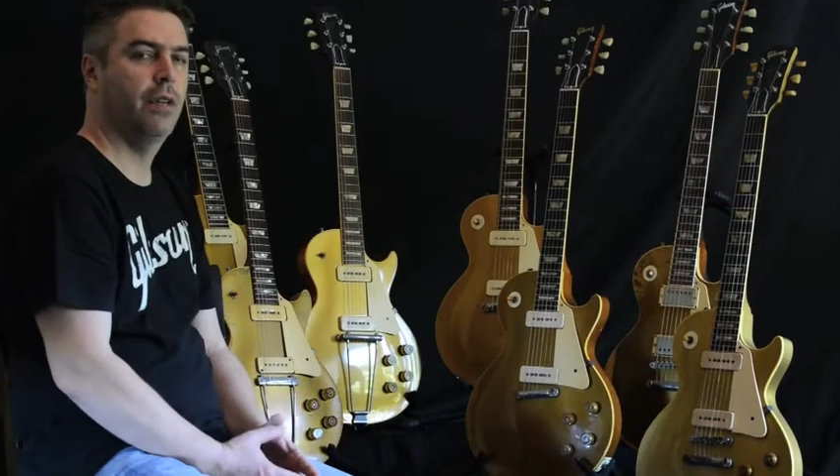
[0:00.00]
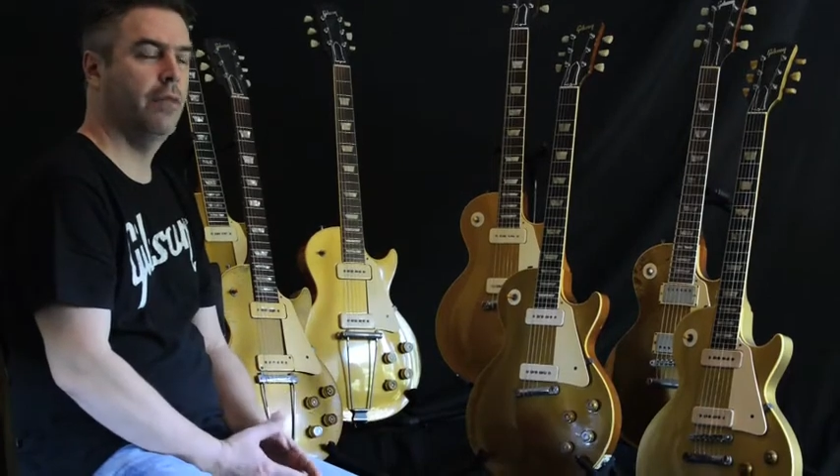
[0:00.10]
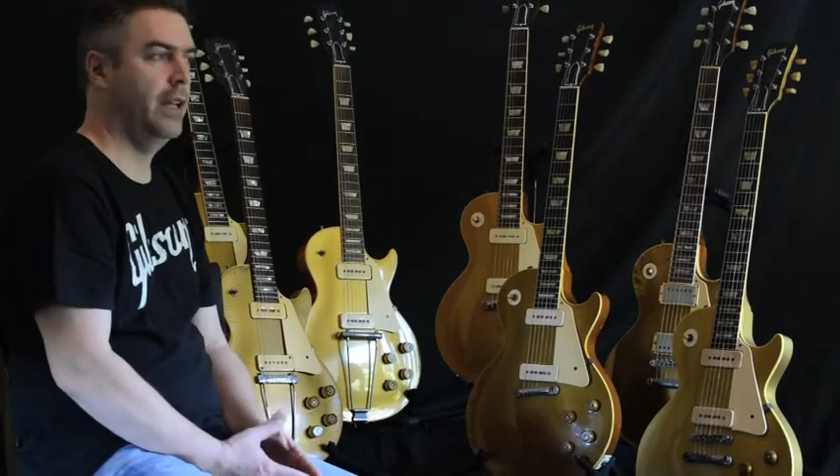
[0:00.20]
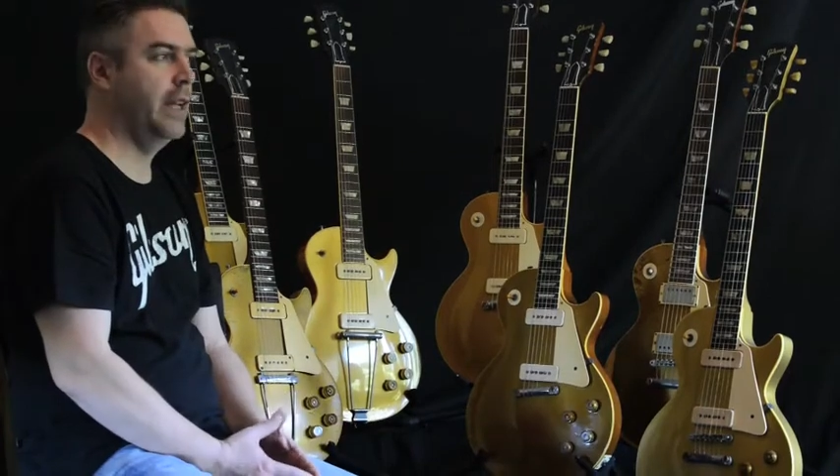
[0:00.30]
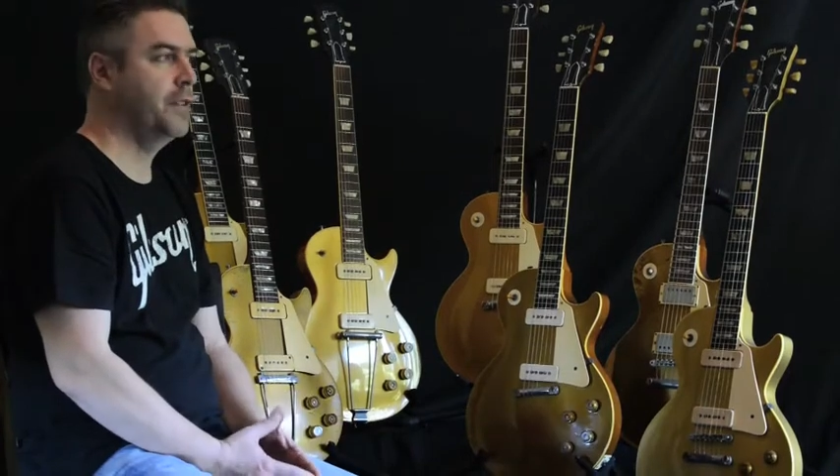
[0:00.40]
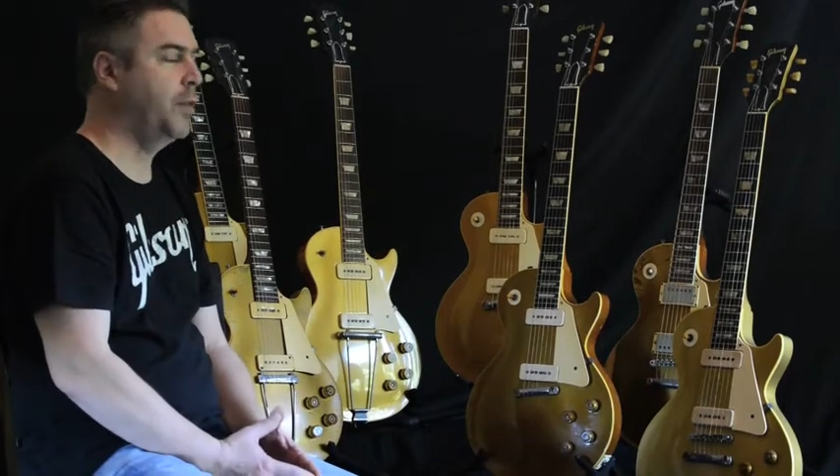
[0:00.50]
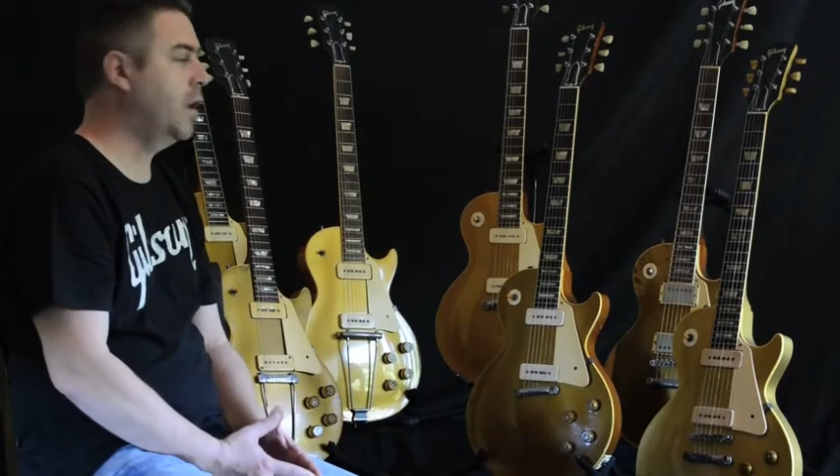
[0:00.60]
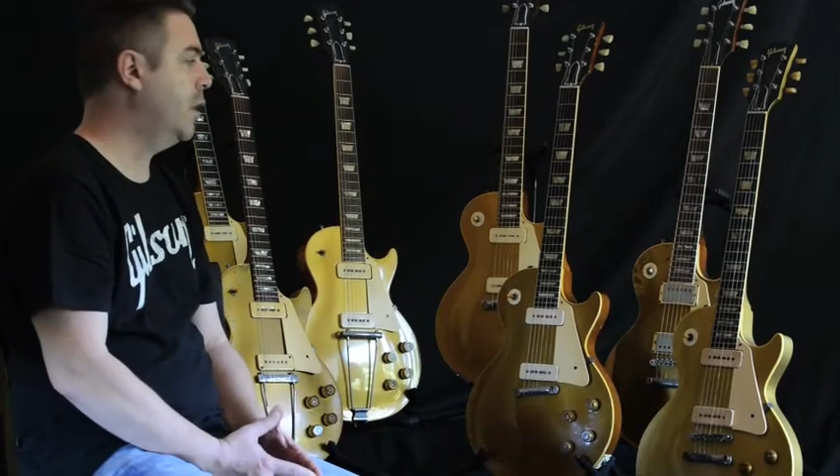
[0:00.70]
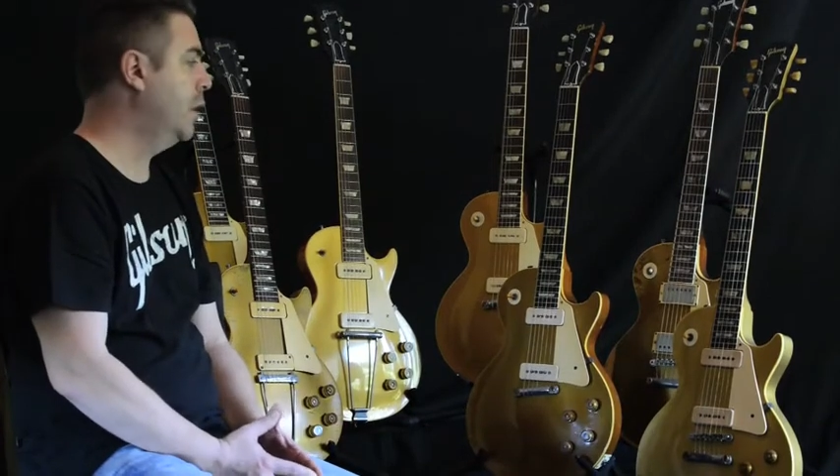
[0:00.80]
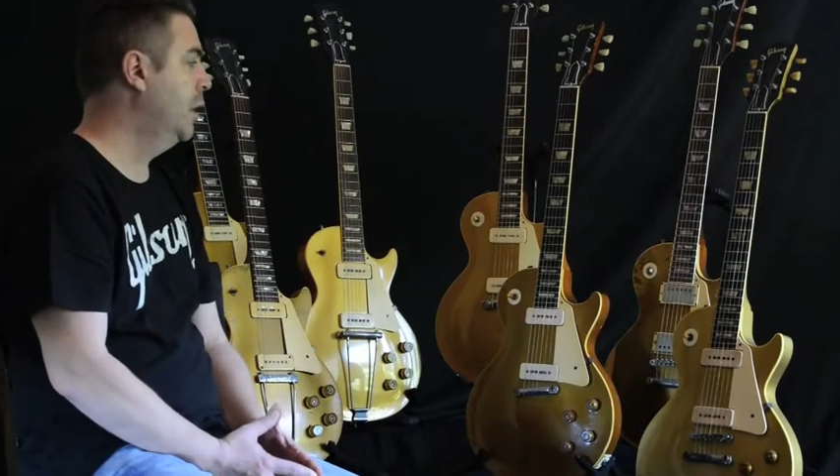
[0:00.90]
of the Les
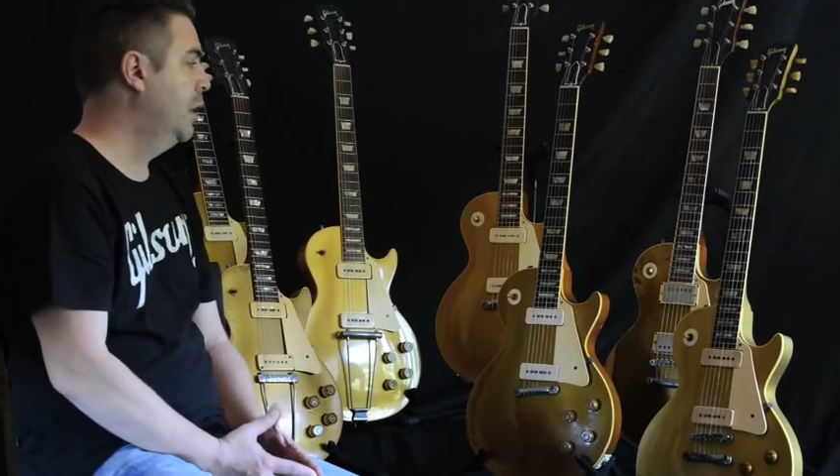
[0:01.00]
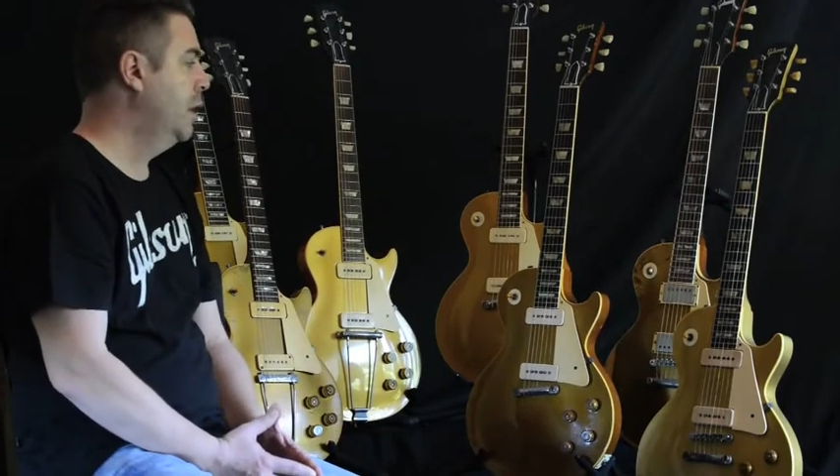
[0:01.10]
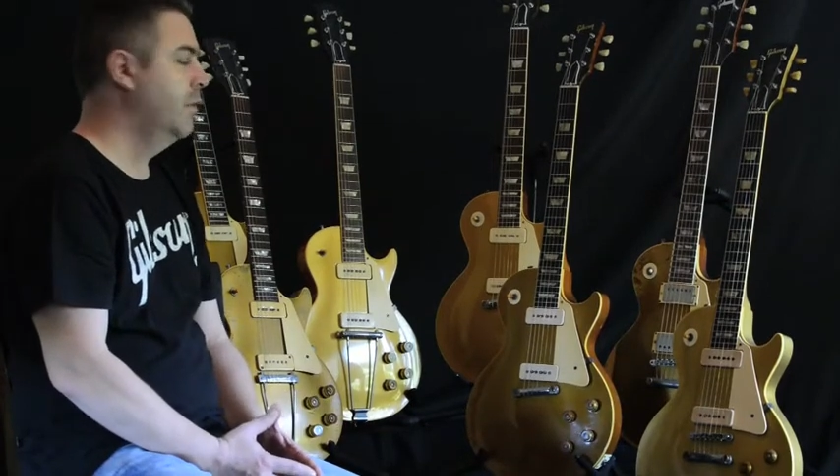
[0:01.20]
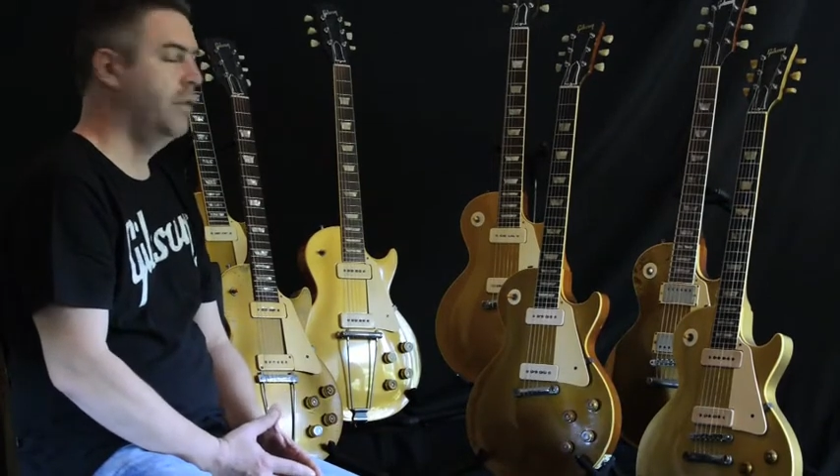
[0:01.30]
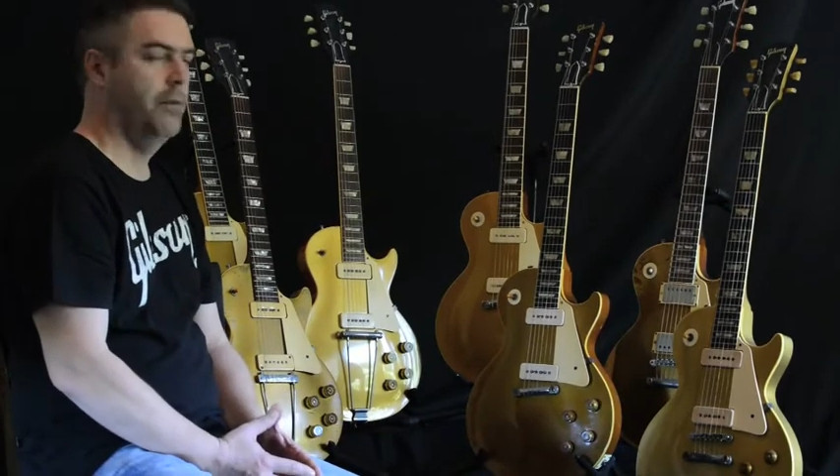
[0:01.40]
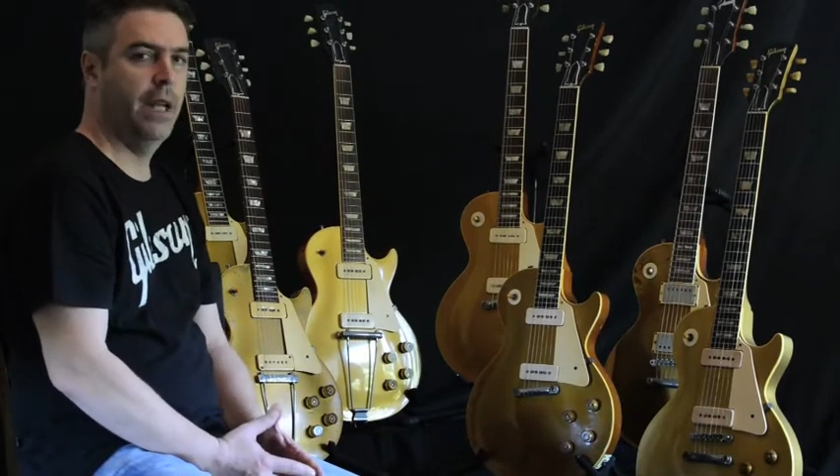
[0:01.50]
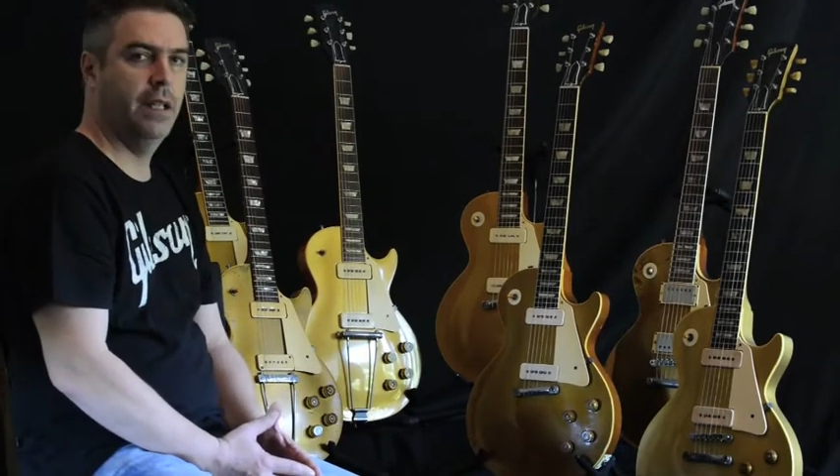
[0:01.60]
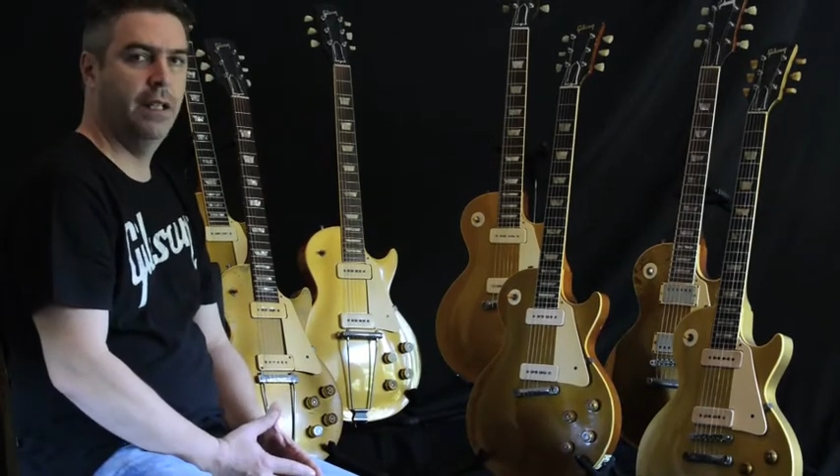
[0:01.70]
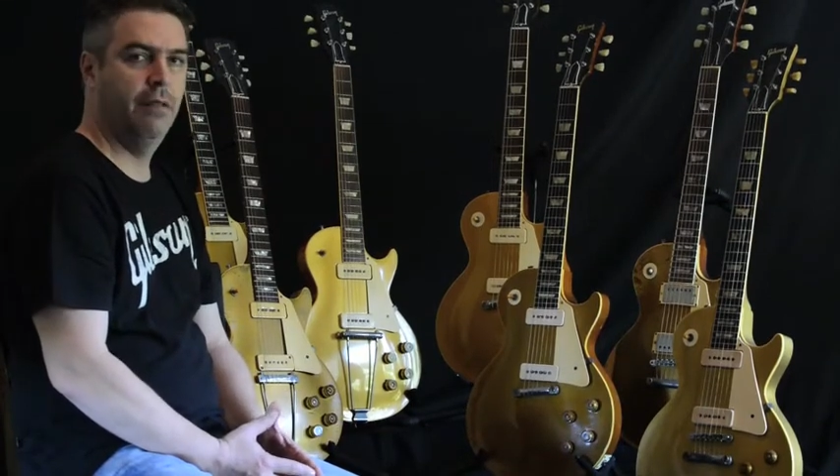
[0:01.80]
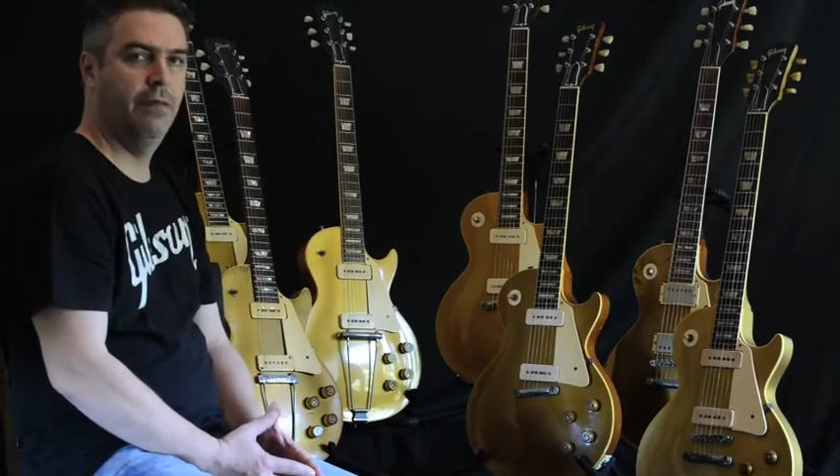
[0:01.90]
Paul from
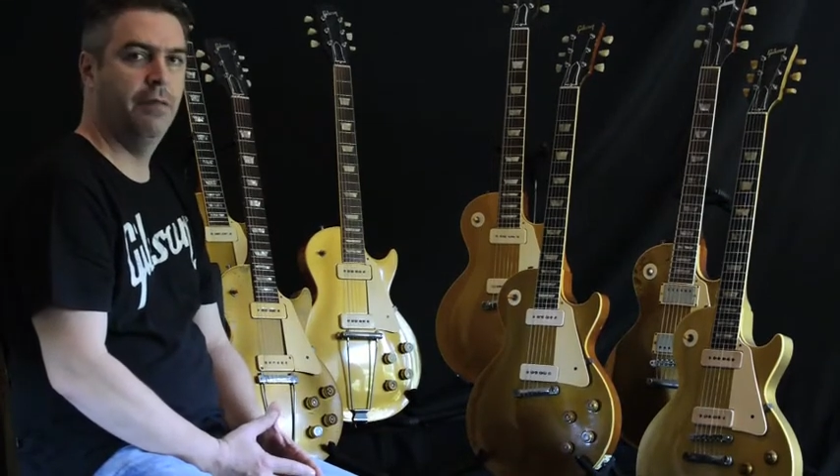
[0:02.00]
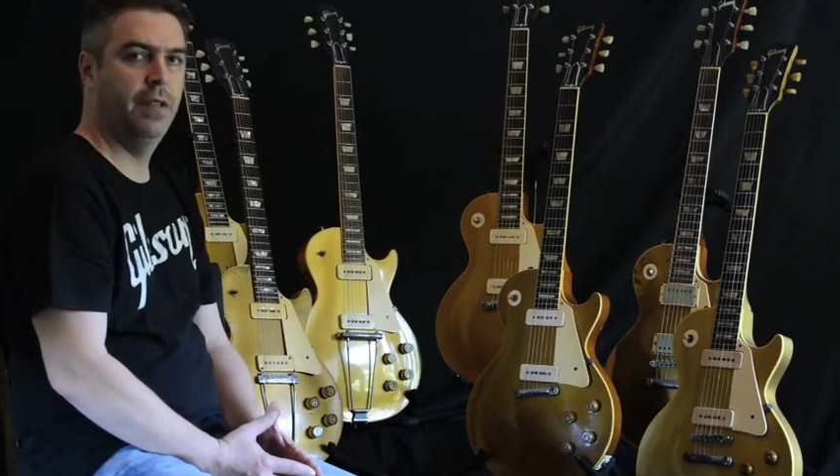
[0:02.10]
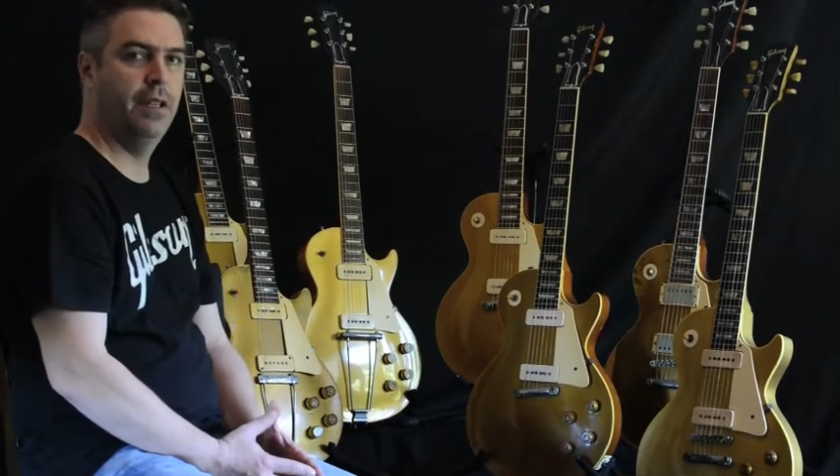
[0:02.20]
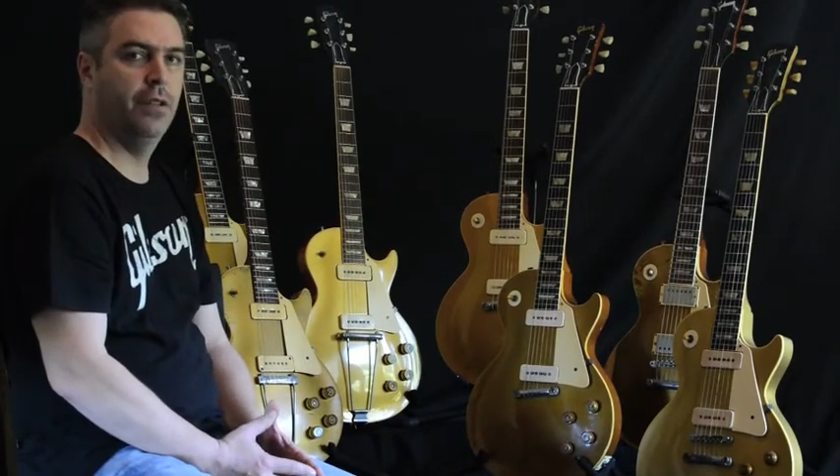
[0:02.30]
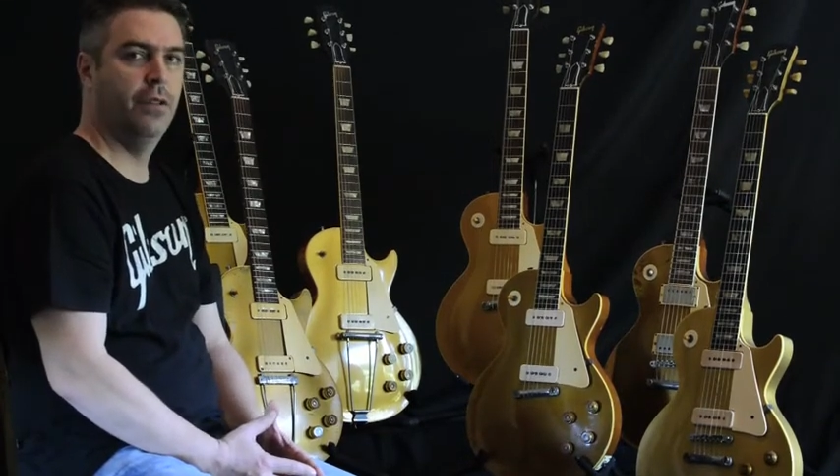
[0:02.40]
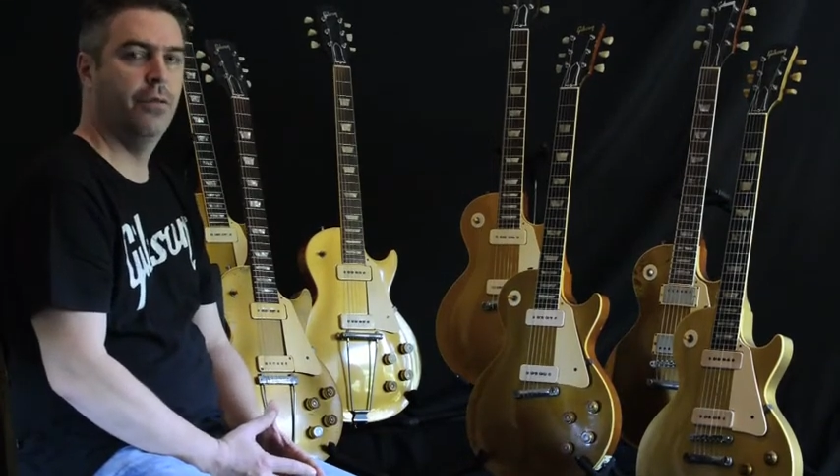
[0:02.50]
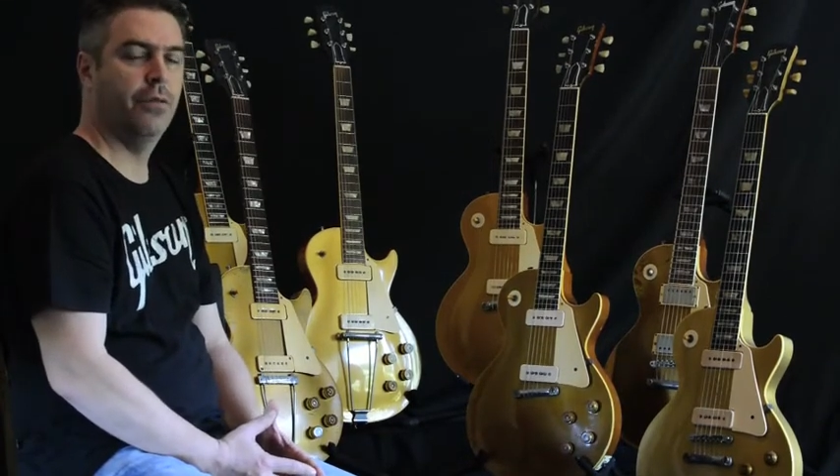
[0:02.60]
1952